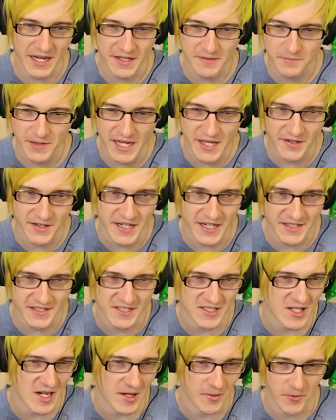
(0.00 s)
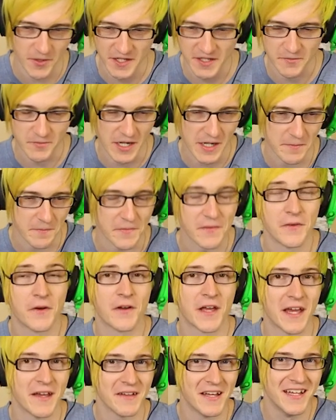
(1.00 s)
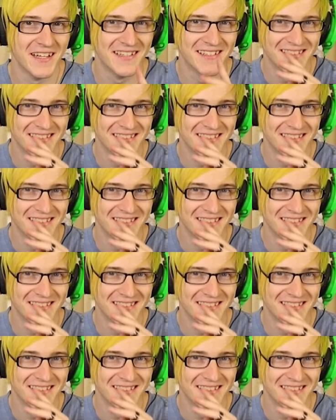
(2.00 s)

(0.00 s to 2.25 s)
my my internet is not working right. Okay,